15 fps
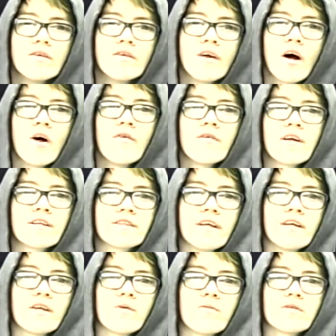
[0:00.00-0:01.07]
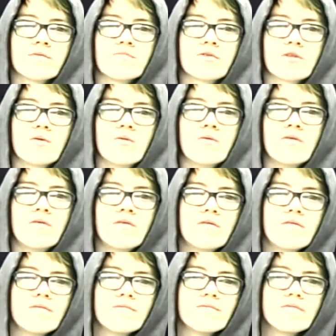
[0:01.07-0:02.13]
Now over to Xander with some school
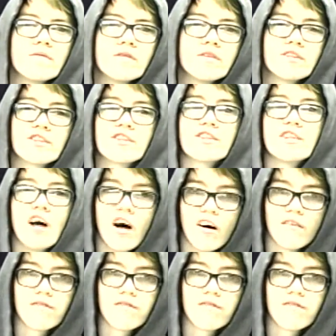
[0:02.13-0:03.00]
stuff.